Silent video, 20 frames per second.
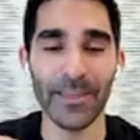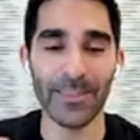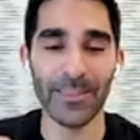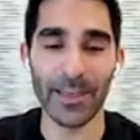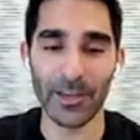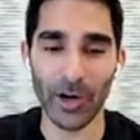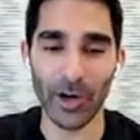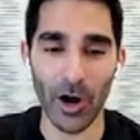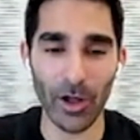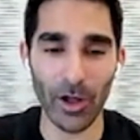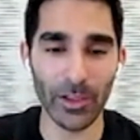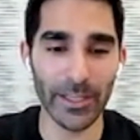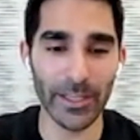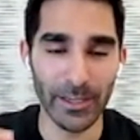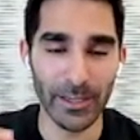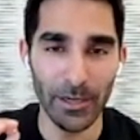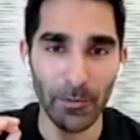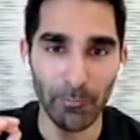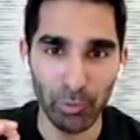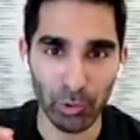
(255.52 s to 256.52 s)
They call
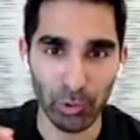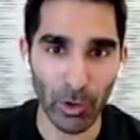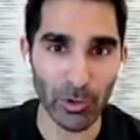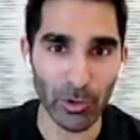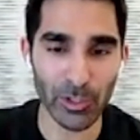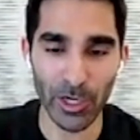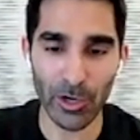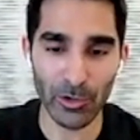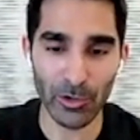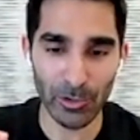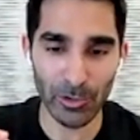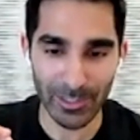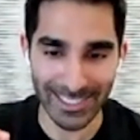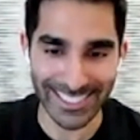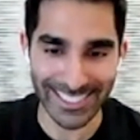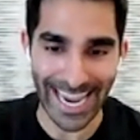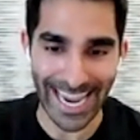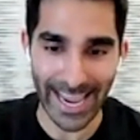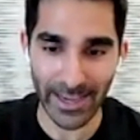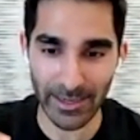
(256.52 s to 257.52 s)
it proto
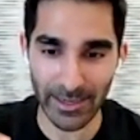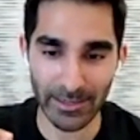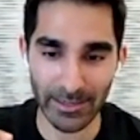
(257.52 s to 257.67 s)
dank